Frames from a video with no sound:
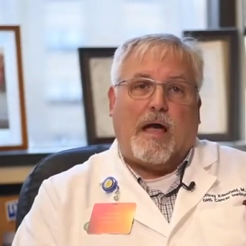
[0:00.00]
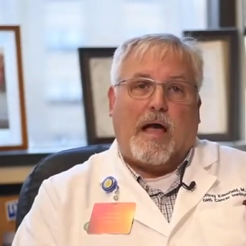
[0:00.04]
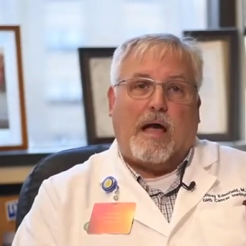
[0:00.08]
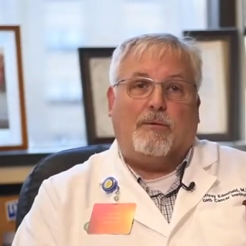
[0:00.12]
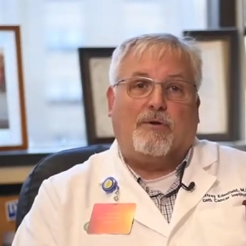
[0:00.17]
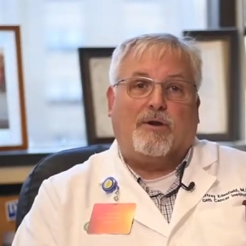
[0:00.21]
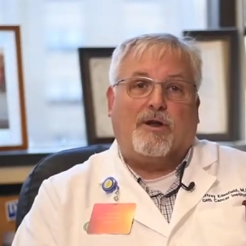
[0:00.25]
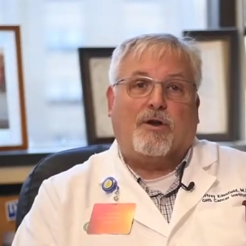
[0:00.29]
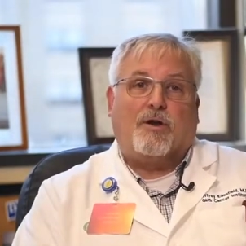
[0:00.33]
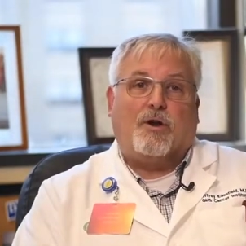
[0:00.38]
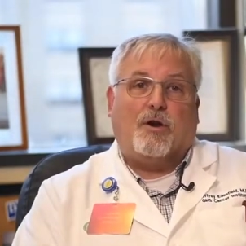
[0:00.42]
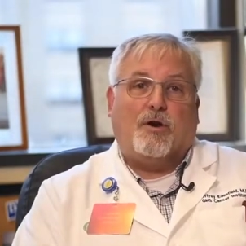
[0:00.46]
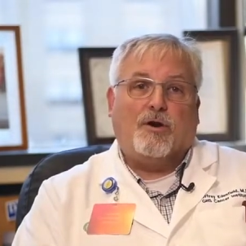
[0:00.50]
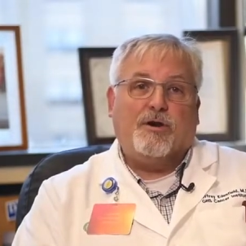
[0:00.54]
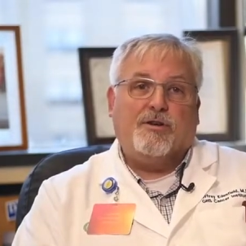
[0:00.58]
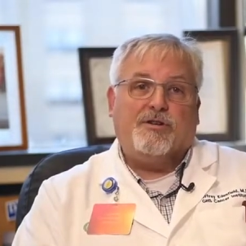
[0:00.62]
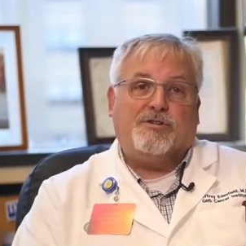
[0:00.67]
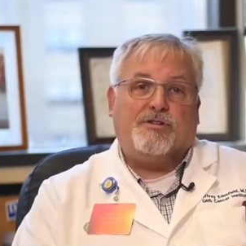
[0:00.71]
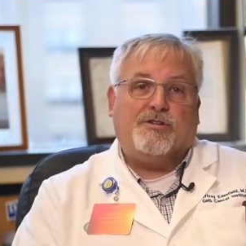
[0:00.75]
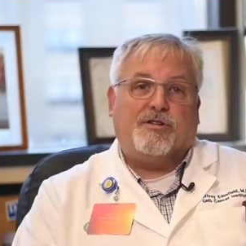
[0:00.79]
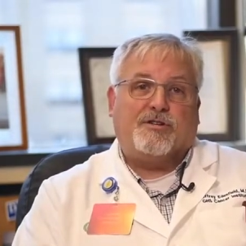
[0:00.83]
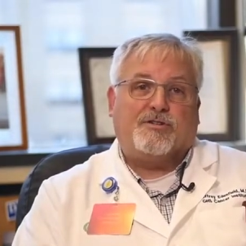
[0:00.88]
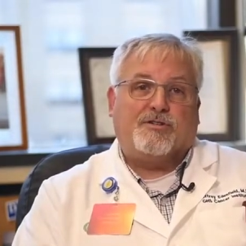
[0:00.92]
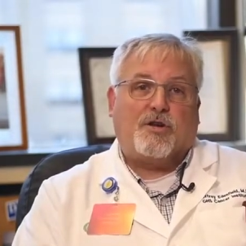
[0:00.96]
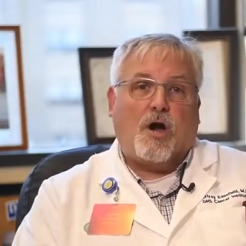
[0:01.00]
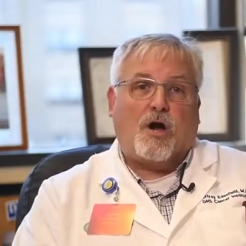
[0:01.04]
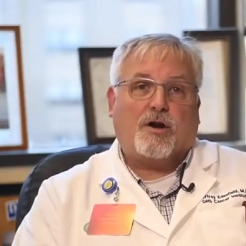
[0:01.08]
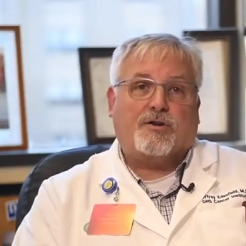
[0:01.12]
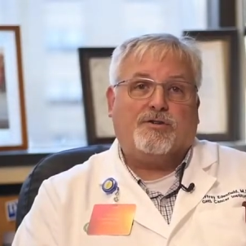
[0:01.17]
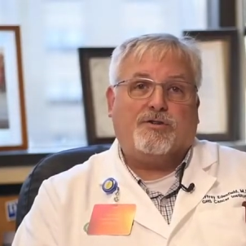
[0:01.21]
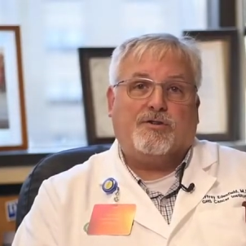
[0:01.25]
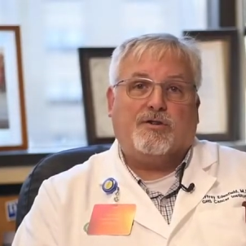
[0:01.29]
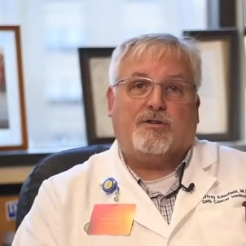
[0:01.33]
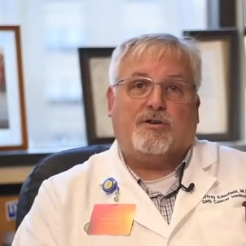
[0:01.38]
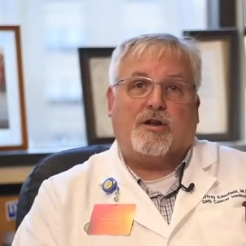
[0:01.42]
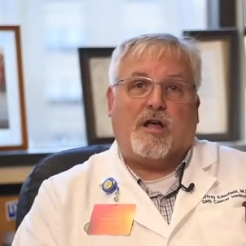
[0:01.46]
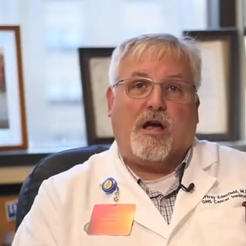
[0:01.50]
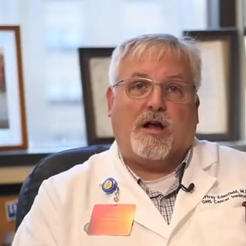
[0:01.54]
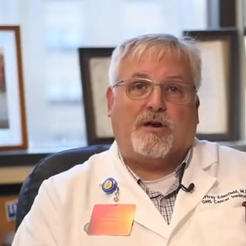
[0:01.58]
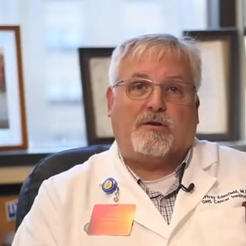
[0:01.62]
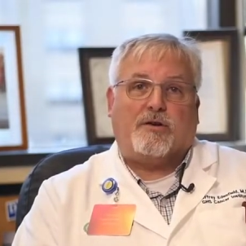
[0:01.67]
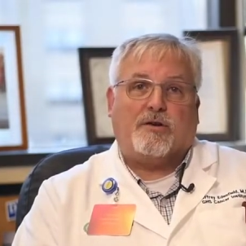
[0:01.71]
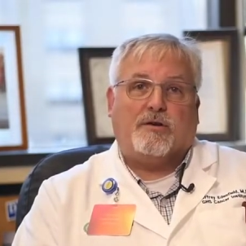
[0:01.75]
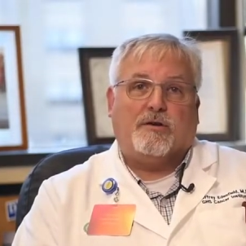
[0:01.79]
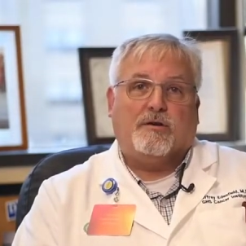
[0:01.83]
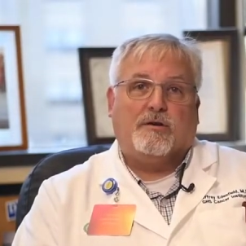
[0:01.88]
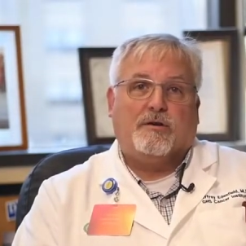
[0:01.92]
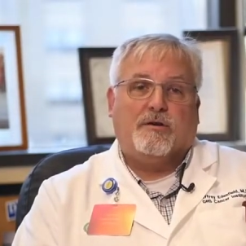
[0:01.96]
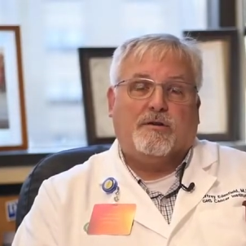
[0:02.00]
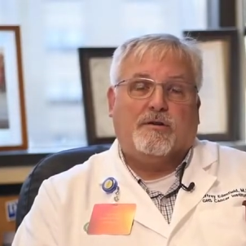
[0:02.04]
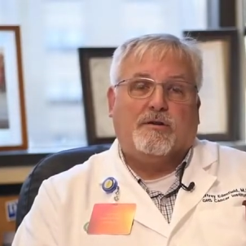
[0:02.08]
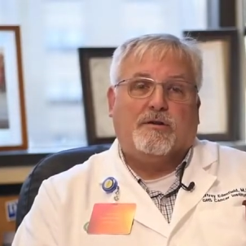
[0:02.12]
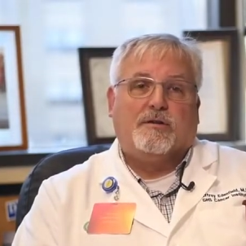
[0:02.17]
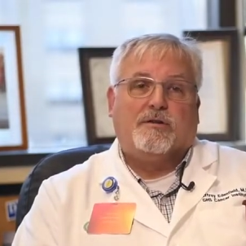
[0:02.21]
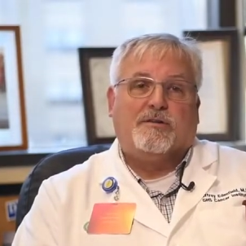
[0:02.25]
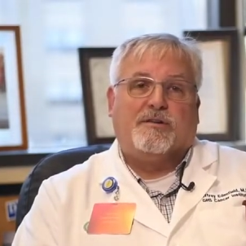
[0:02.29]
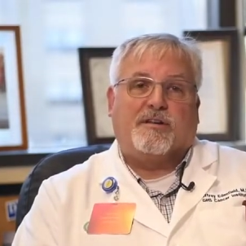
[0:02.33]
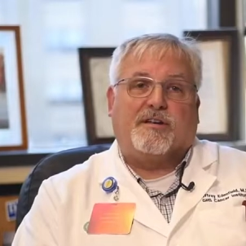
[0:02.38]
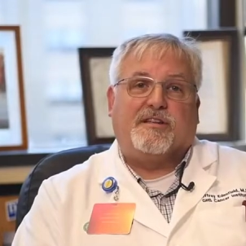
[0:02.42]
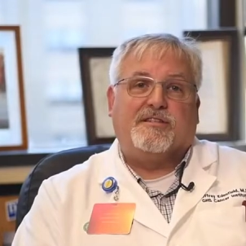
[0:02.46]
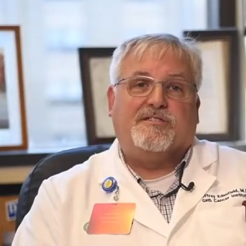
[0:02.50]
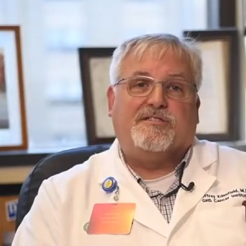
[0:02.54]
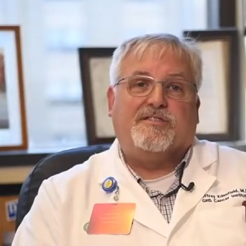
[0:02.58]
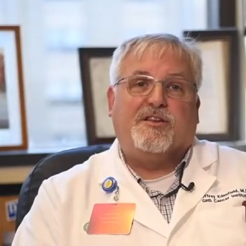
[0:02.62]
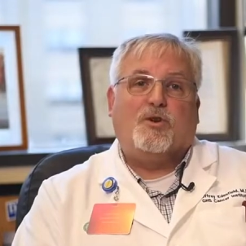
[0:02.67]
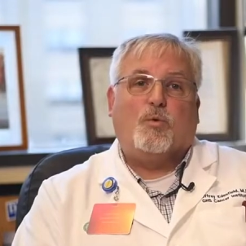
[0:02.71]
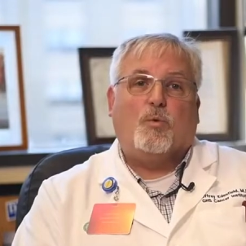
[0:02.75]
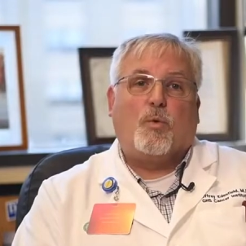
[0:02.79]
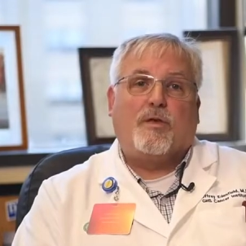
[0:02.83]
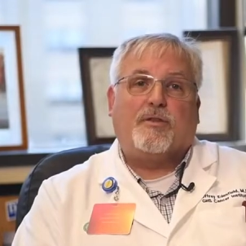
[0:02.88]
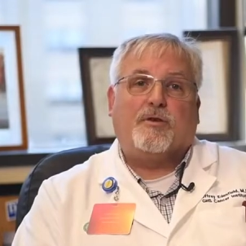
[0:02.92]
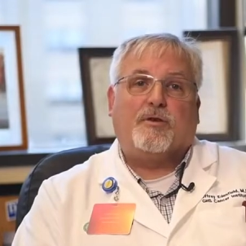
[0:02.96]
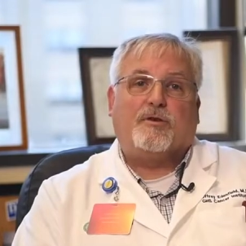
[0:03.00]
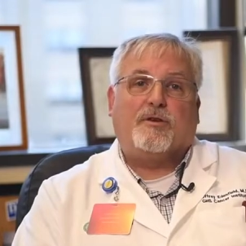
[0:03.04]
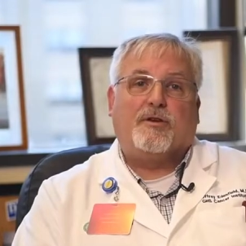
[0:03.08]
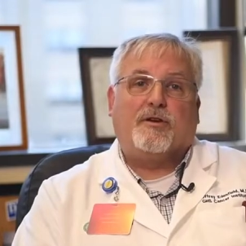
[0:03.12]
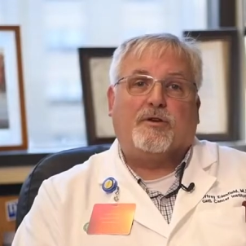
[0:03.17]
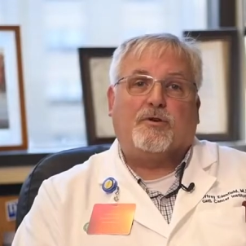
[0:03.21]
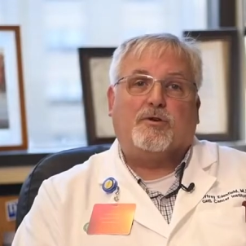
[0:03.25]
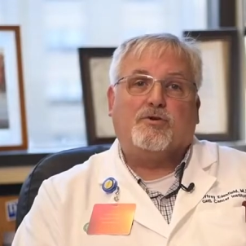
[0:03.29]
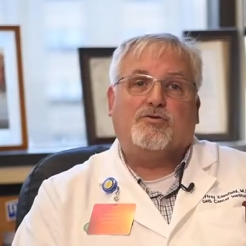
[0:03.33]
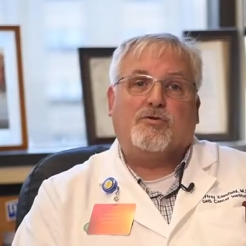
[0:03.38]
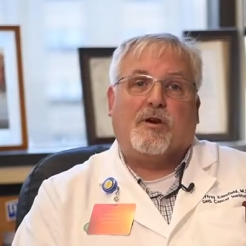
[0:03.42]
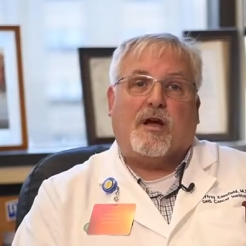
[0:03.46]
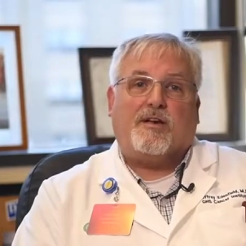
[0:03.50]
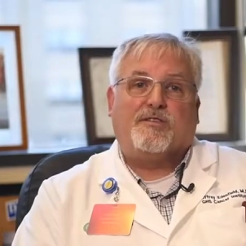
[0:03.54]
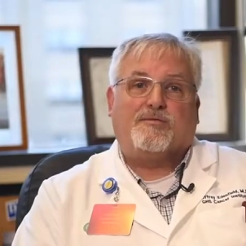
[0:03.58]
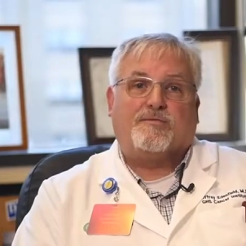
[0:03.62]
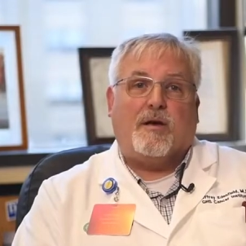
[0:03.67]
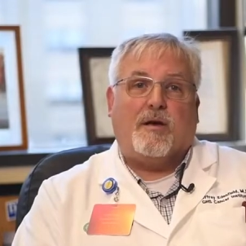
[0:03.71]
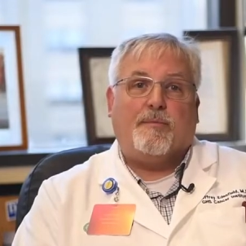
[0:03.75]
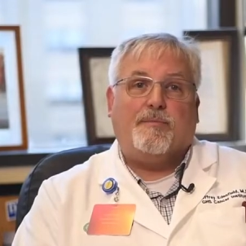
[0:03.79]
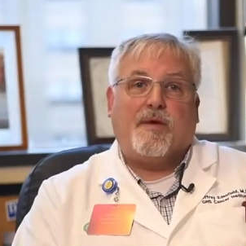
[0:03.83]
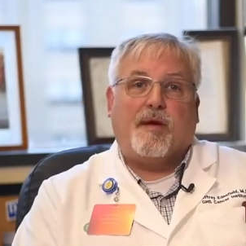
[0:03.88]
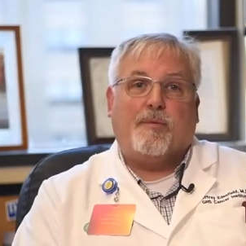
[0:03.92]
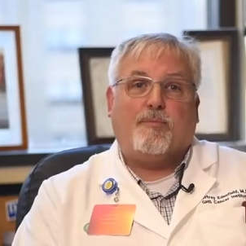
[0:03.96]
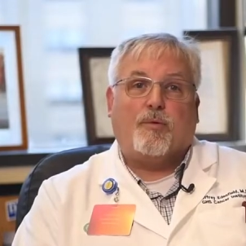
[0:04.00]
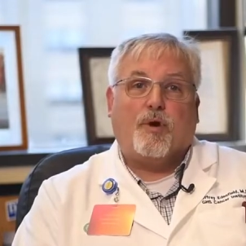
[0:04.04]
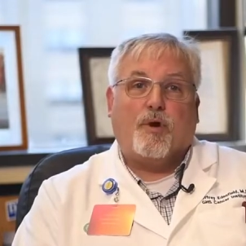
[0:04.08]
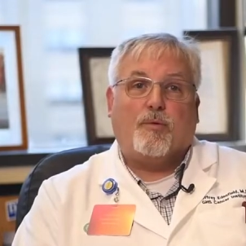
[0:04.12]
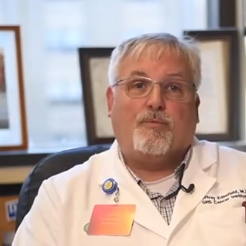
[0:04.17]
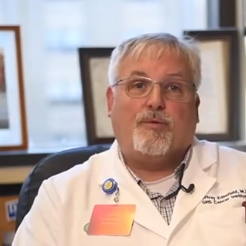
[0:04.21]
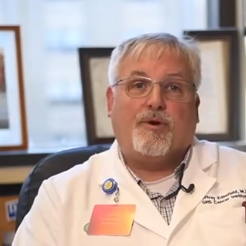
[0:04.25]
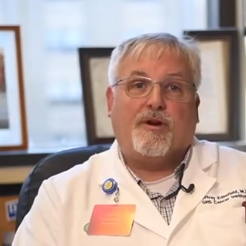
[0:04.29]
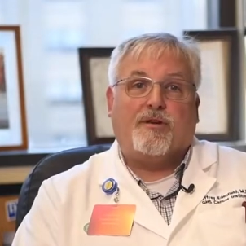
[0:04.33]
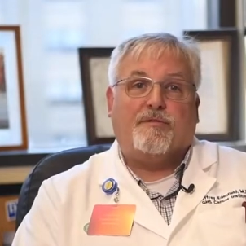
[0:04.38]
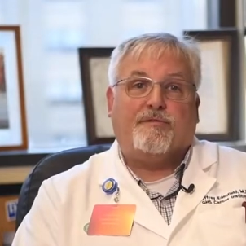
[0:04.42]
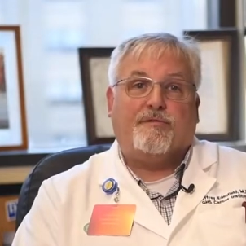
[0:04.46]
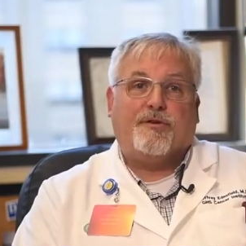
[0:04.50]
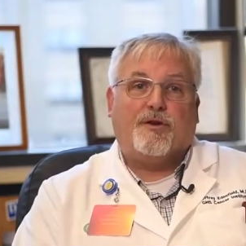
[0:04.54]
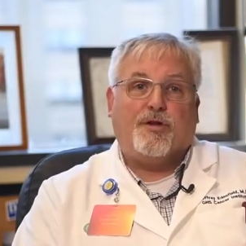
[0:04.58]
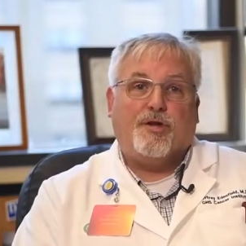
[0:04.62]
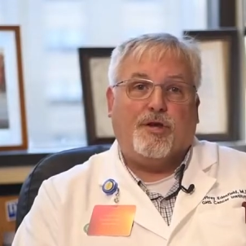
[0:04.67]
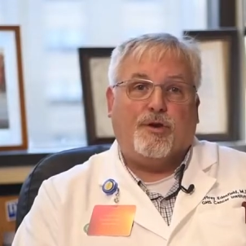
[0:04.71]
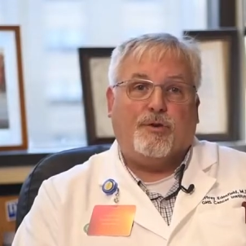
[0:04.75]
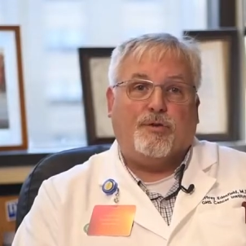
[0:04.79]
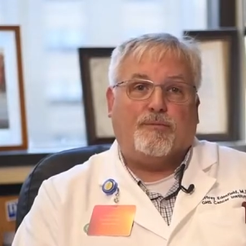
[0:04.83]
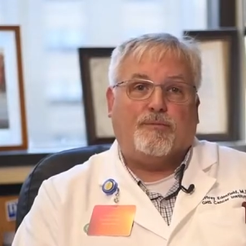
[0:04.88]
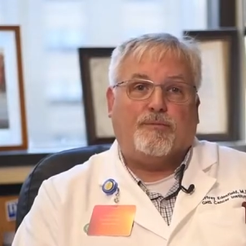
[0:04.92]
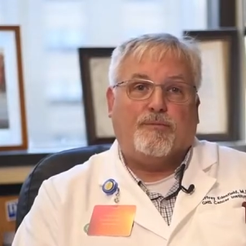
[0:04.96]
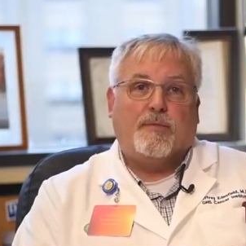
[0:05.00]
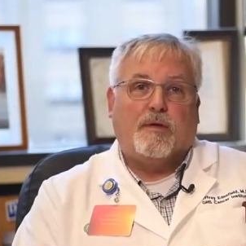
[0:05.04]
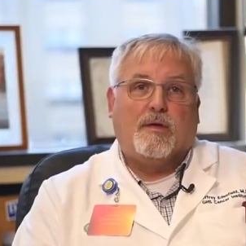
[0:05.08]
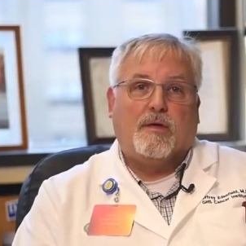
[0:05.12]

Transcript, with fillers: I would encourage you to talk to your doctor to consider whether clinical trials might be appropriate for you